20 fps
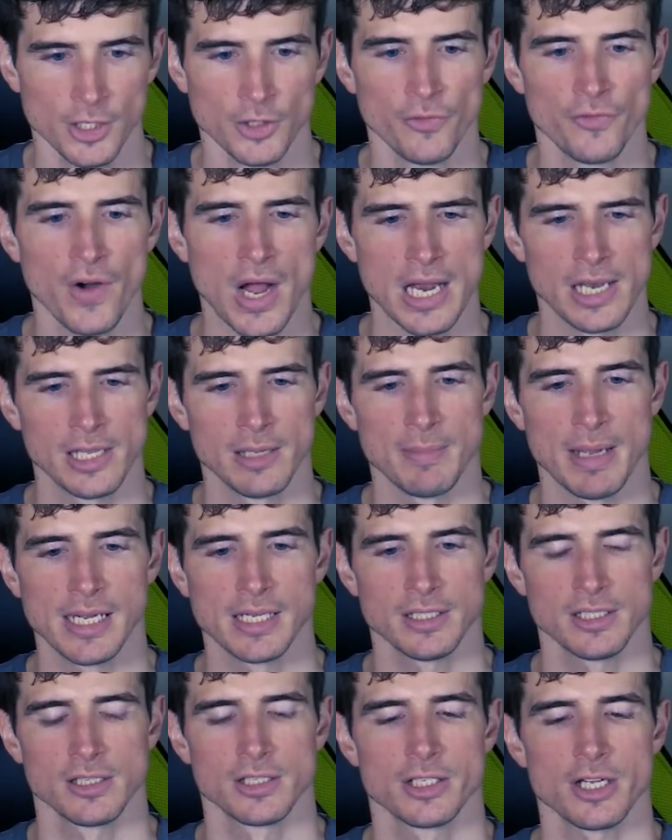You finally make
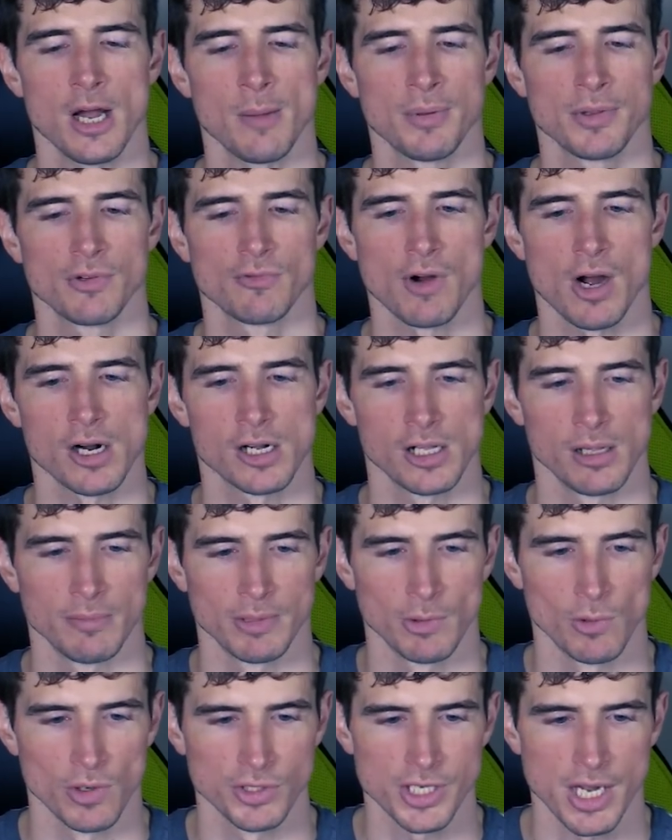it to the top of the rock
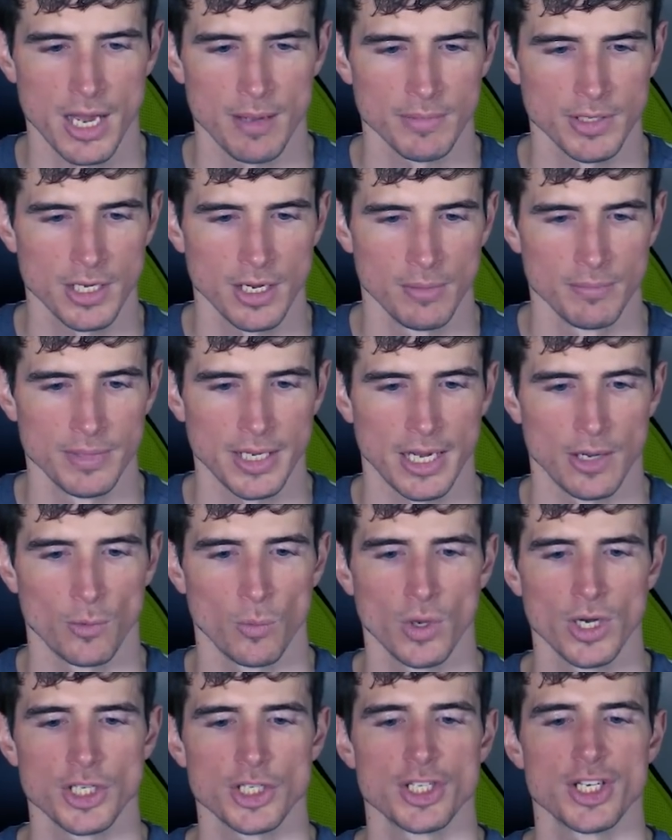climbing wall. Time to come down.
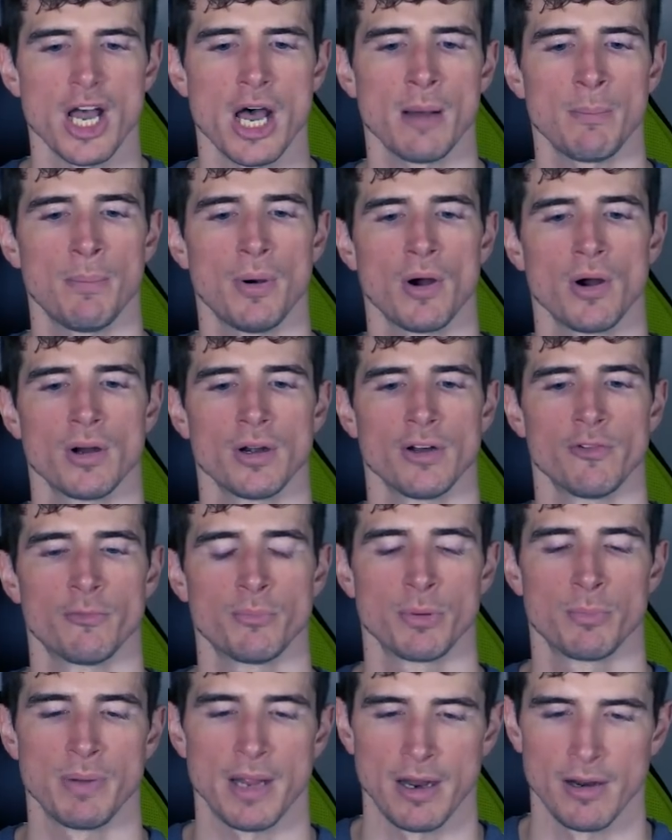What is not part
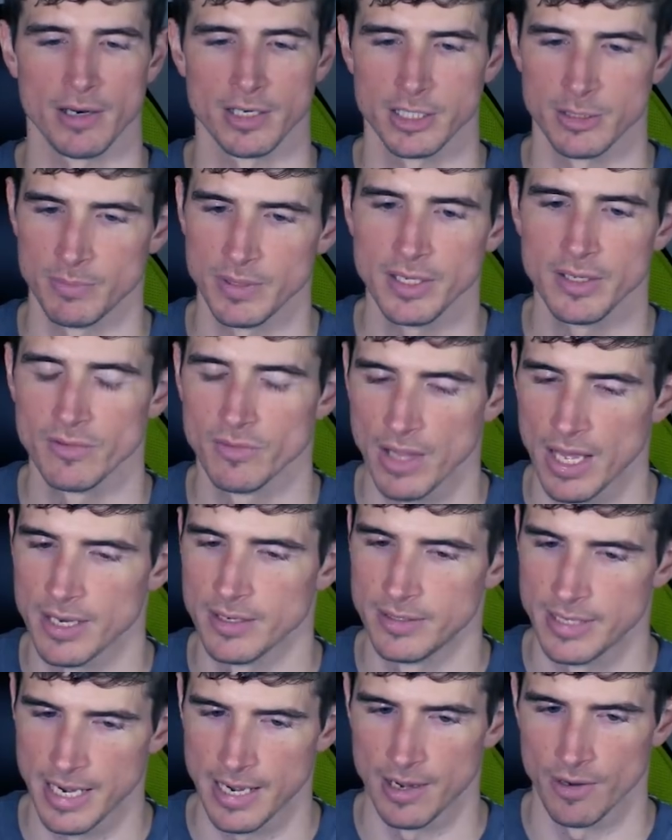of preparing to be
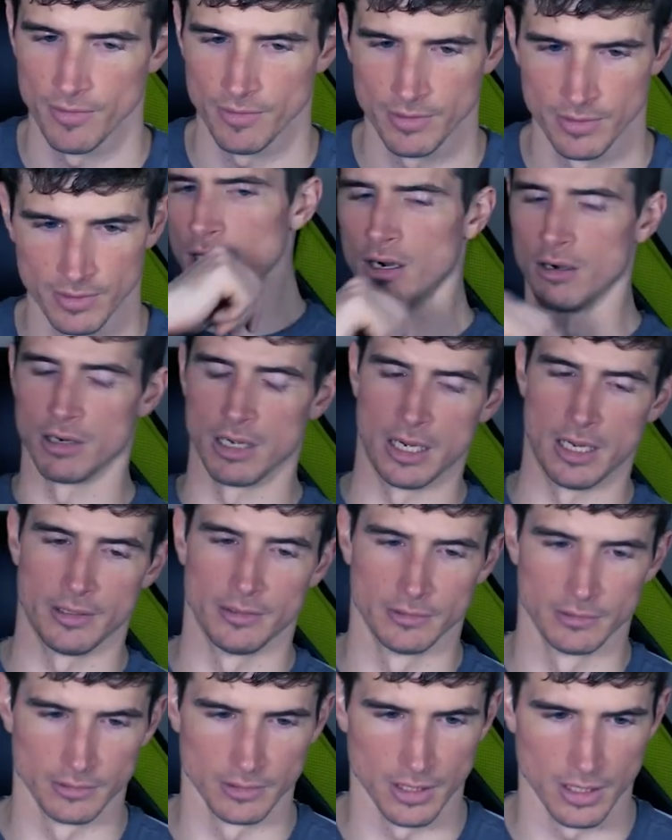let down? Oh God,
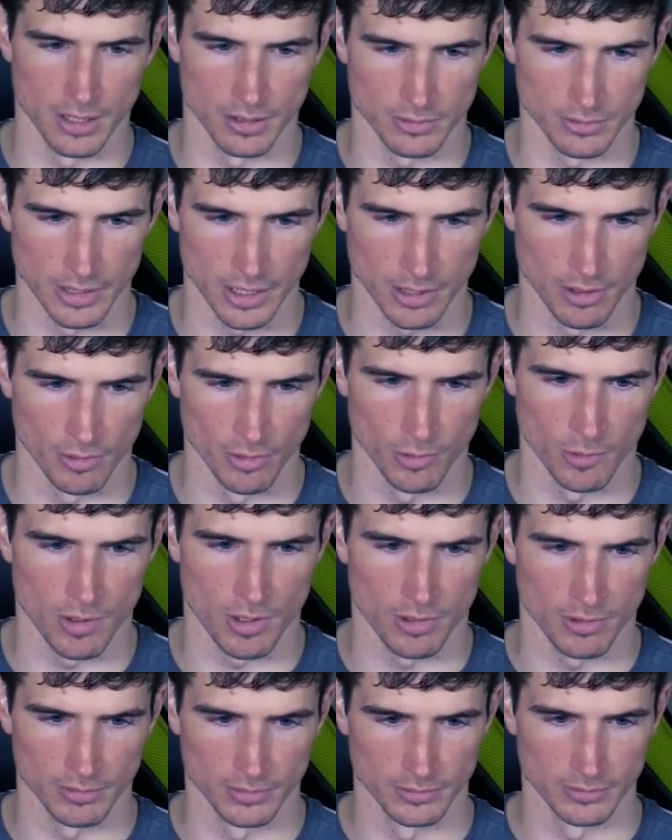let go of the
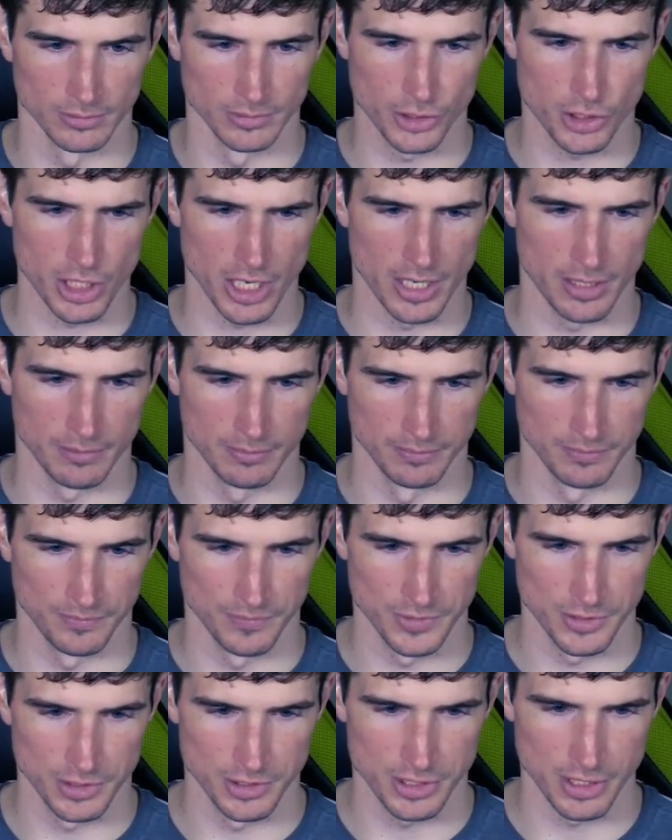wall. Shit.
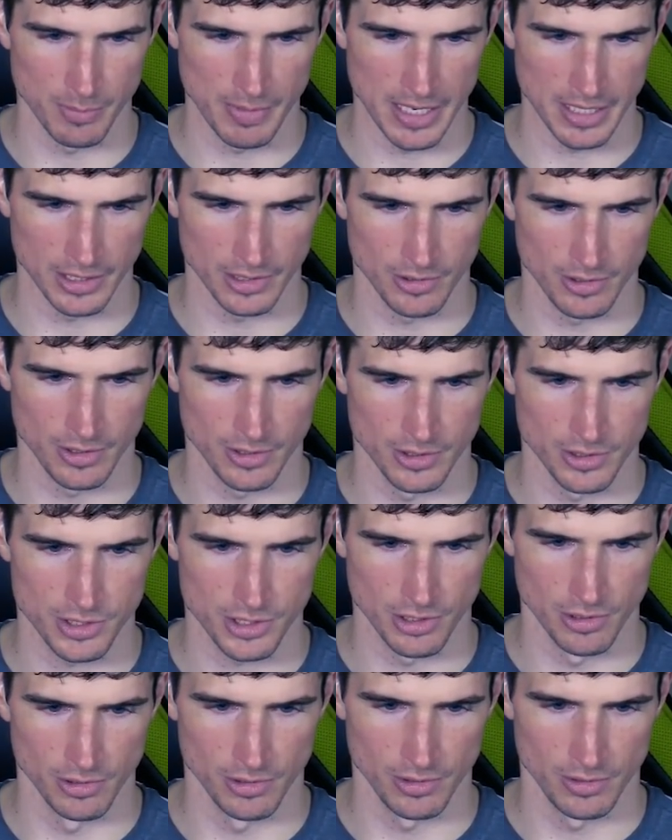Sit back in your harness.